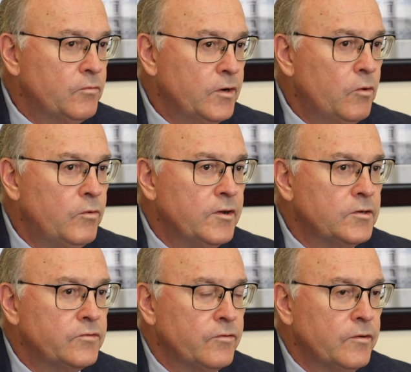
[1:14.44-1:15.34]
the real
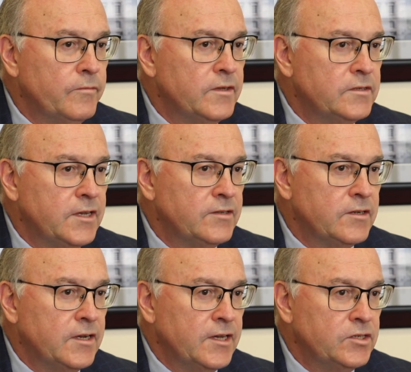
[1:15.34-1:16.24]
winners from this
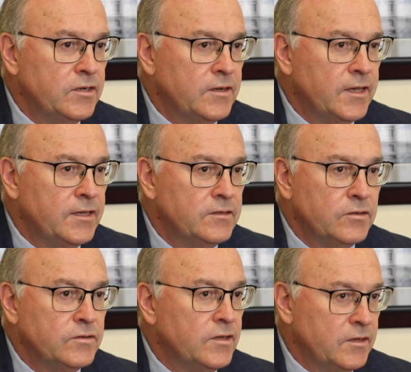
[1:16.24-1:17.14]
designation is
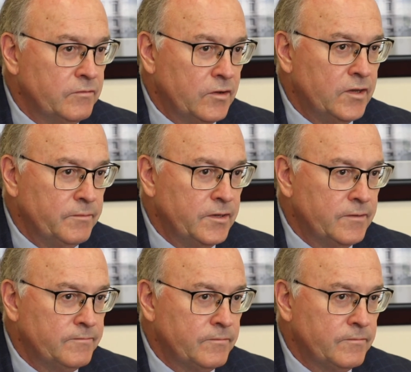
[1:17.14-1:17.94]
the City of Columbia.